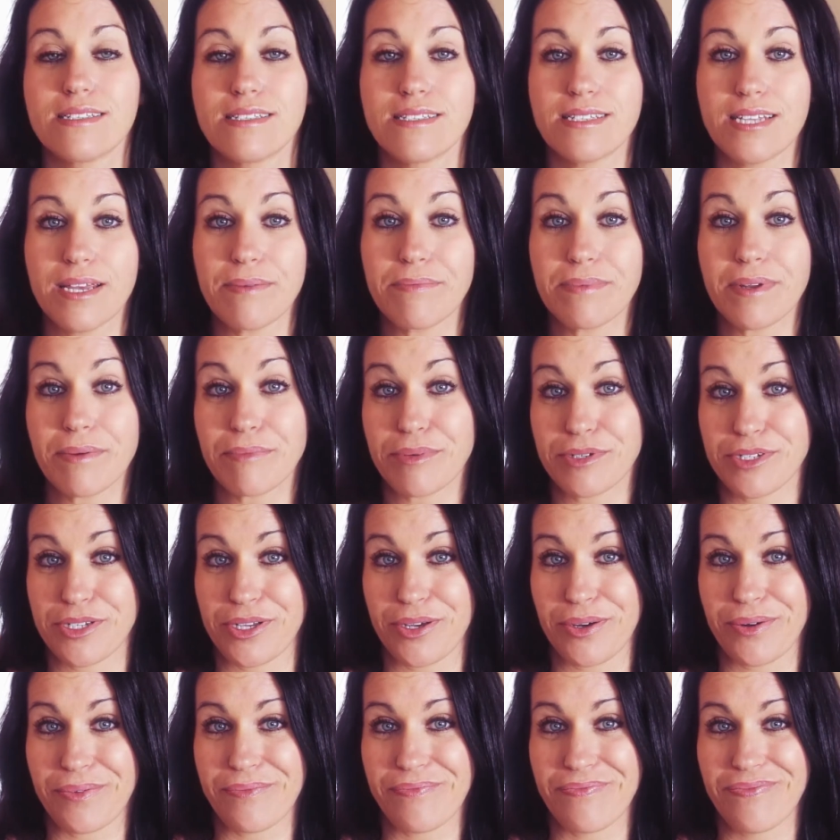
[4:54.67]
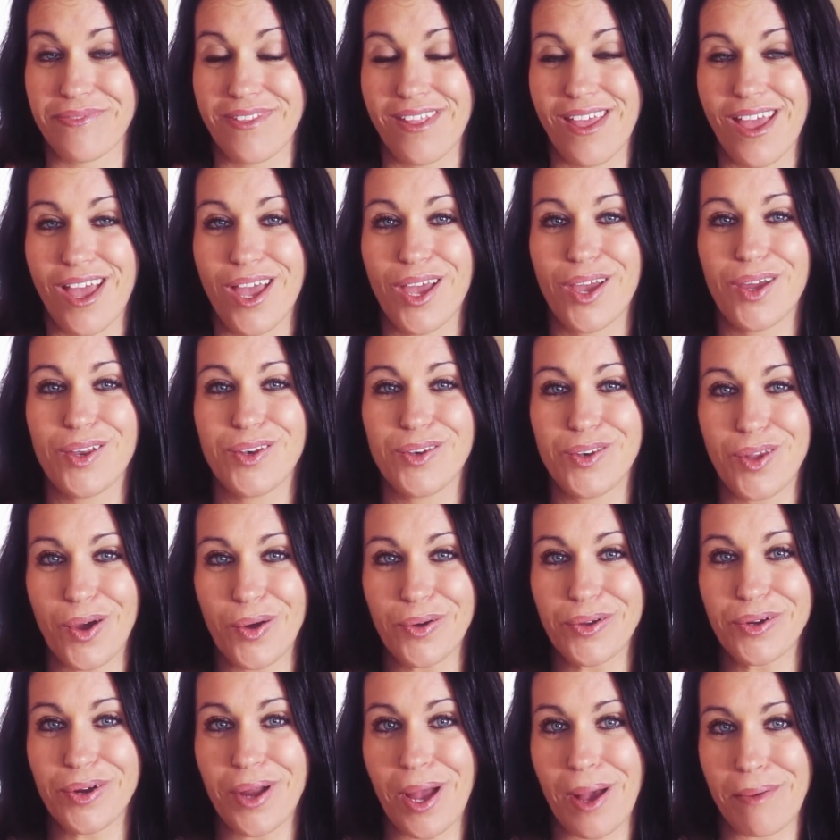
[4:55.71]
Tip number two,
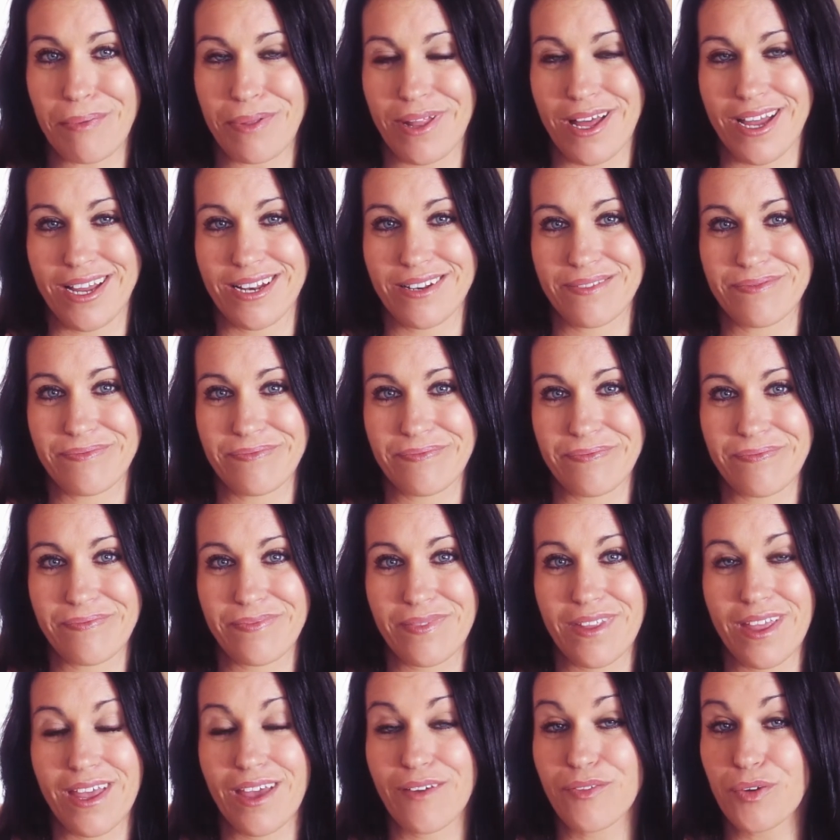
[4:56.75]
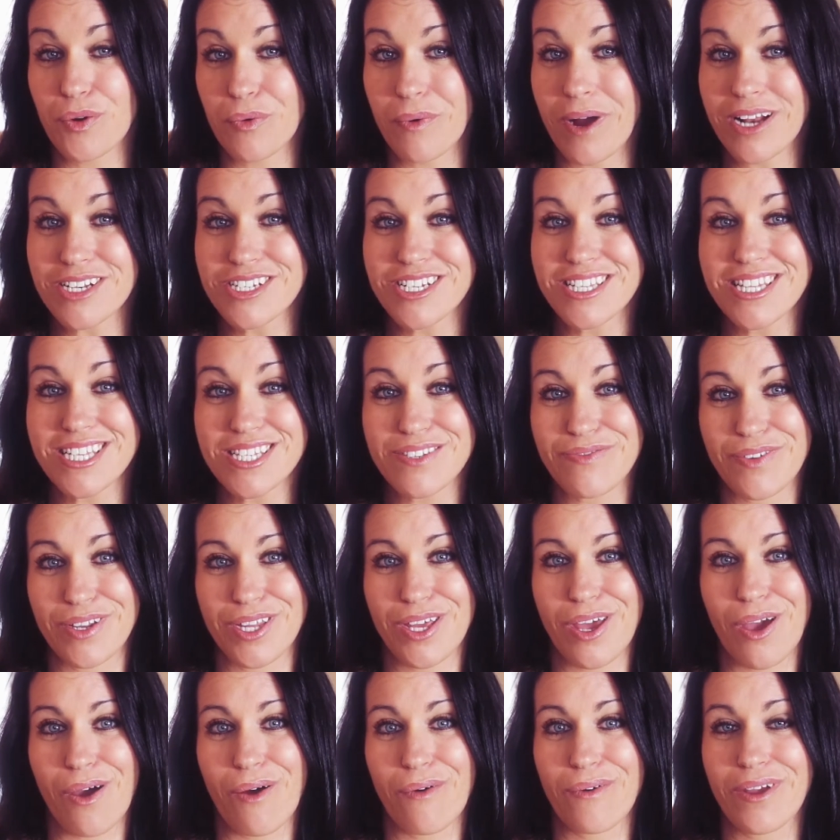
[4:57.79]
know your upline. If you're watching this
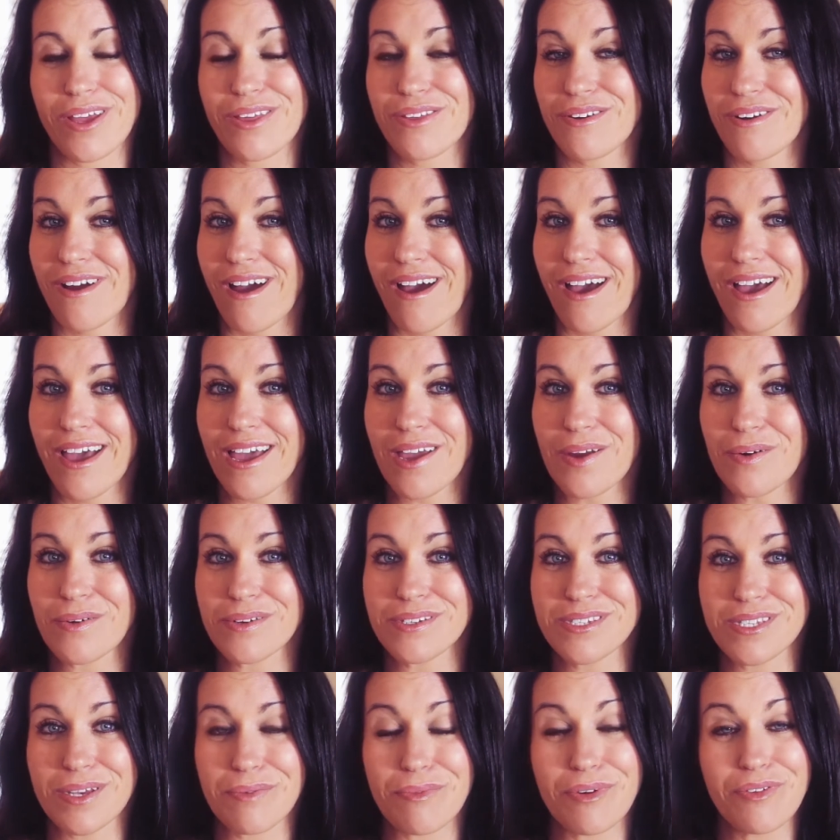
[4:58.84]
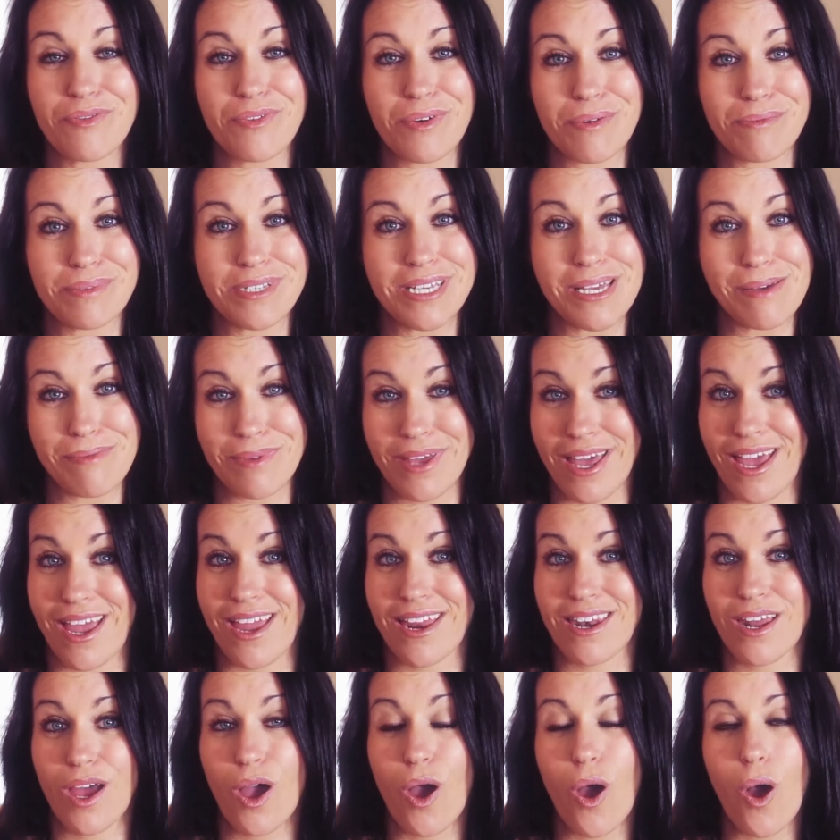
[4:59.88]
video, either I or someone from Team
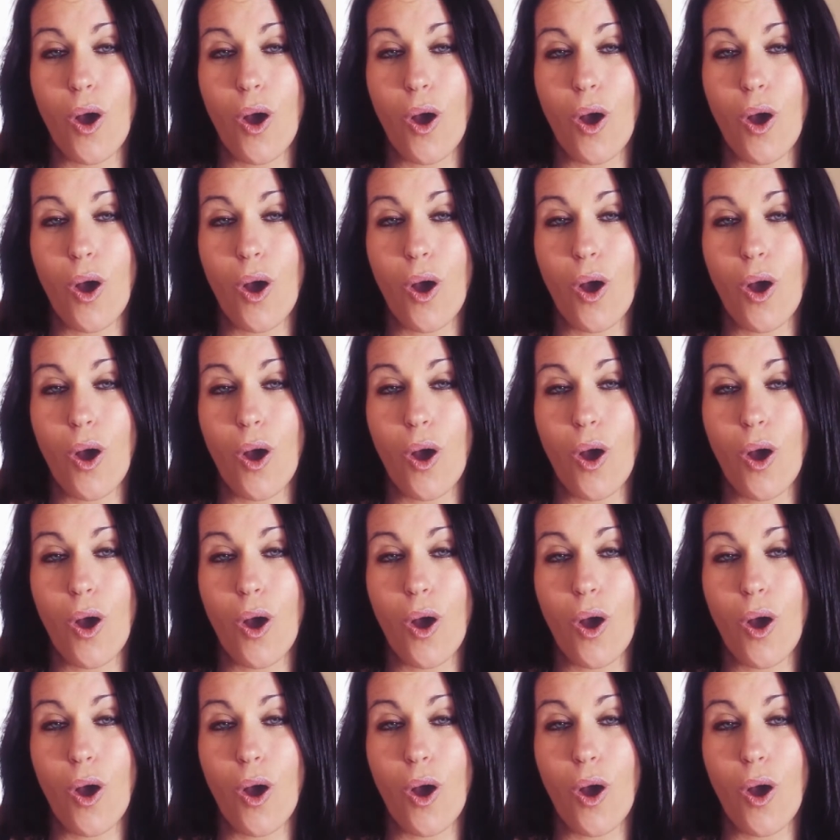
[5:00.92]
Cain